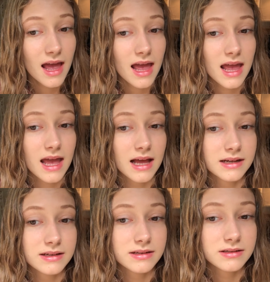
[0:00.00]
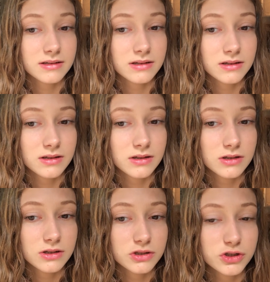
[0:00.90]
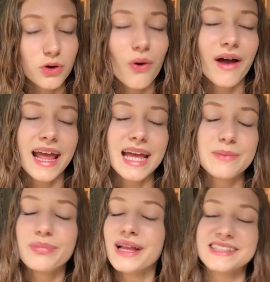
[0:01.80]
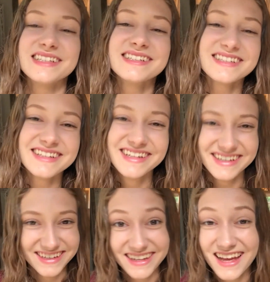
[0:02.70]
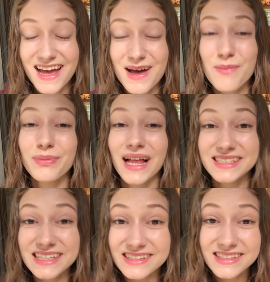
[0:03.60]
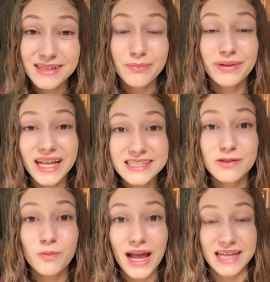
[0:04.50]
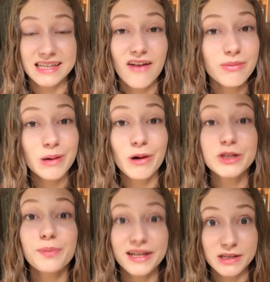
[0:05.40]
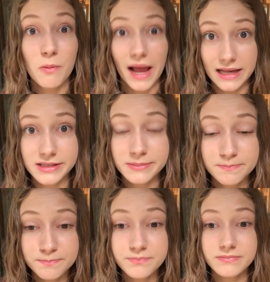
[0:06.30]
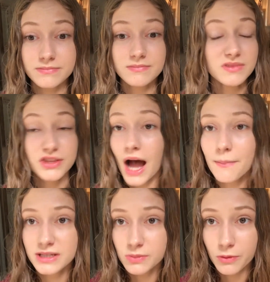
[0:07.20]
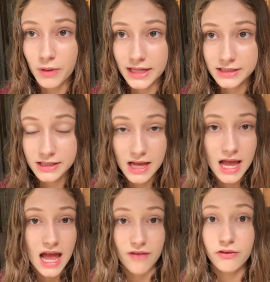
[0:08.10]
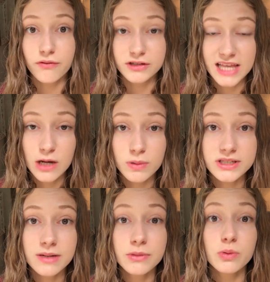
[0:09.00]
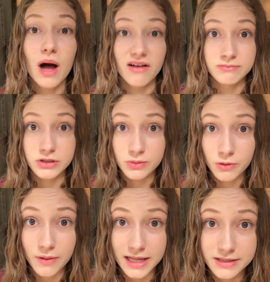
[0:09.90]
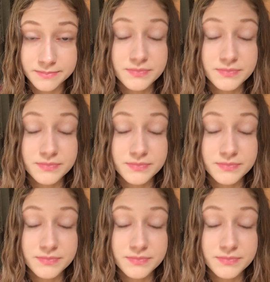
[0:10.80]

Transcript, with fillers: and joy and pleasant. Pleasant, pleasant ways. Everybody wants pleasant ways. Not miserable ways. If you forsake wisdom, you will have miserable ways.